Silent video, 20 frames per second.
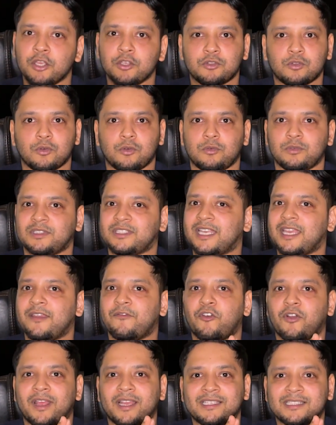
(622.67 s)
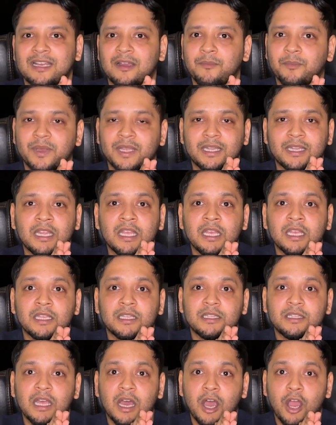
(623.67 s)
So say, for example,
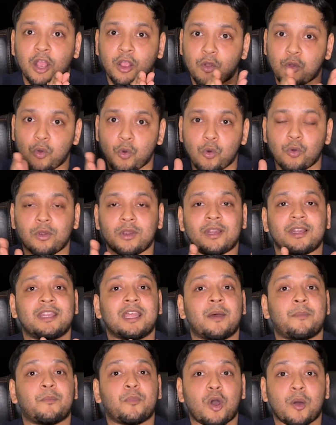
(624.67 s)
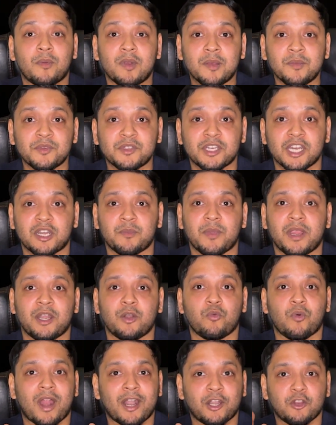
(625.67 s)
the goal, the problem
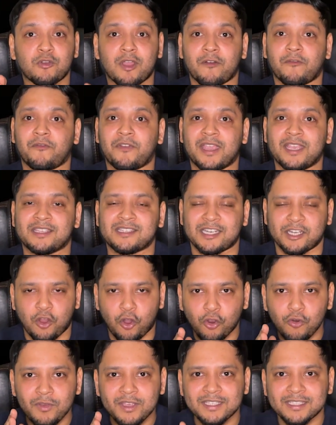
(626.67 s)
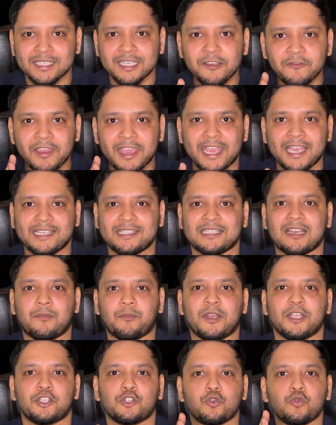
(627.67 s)
statement, what you have faced, and always give
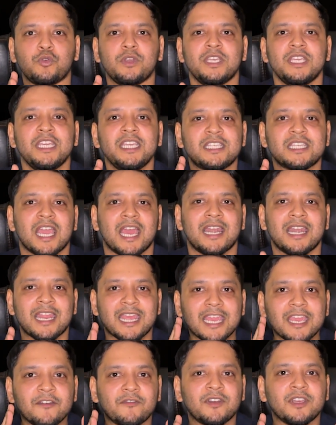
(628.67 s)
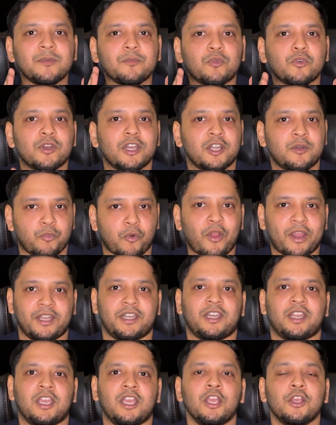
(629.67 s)
examples to each and every bullet point.
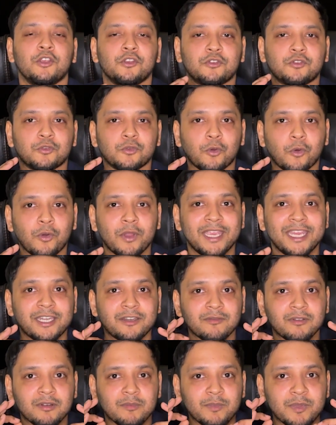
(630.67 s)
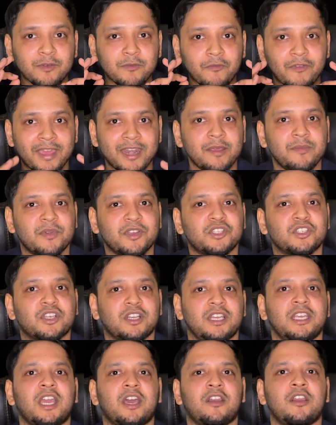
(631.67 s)
So it will be very much
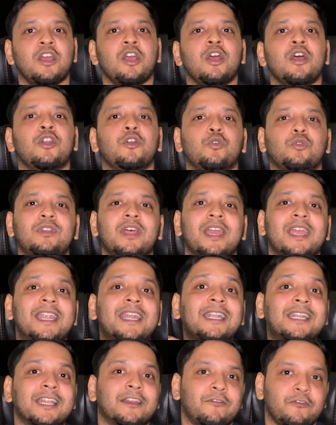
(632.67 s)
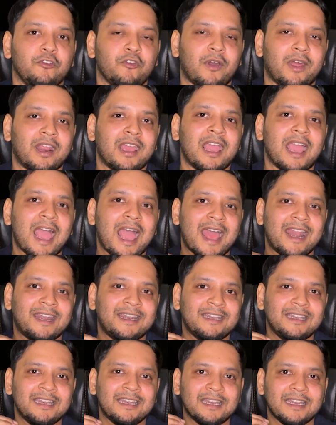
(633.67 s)
clear to the interviewer
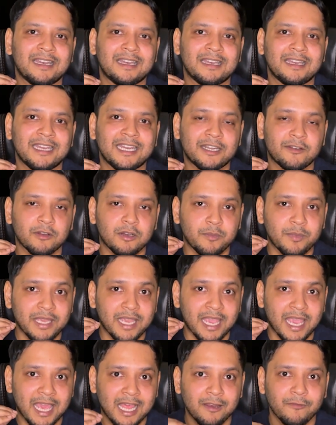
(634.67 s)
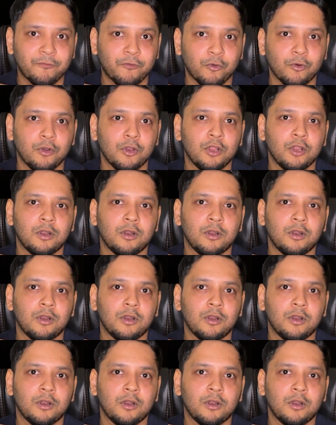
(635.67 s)
and it will be helpful